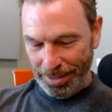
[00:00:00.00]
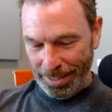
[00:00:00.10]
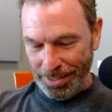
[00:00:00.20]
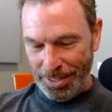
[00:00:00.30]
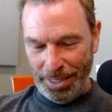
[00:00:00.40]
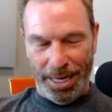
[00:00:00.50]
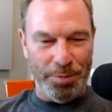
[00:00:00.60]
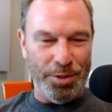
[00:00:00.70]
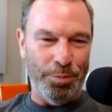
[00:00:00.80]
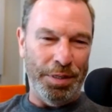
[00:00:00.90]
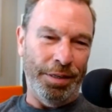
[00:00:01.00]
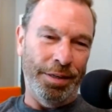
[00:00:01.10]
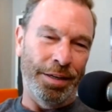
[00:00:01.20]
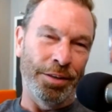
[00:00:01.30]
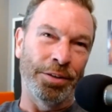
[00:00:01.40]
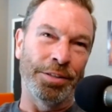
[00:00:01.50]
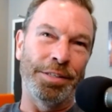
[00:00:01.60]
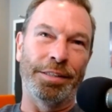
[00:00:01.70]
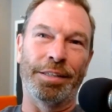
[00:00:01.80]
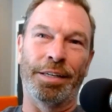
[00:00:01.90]
Uh, she came to me, Heather.
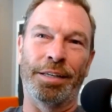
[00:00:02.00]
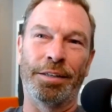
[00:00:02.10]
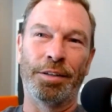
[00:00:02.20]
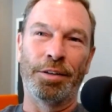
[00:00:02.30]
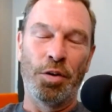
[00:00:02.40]
She said,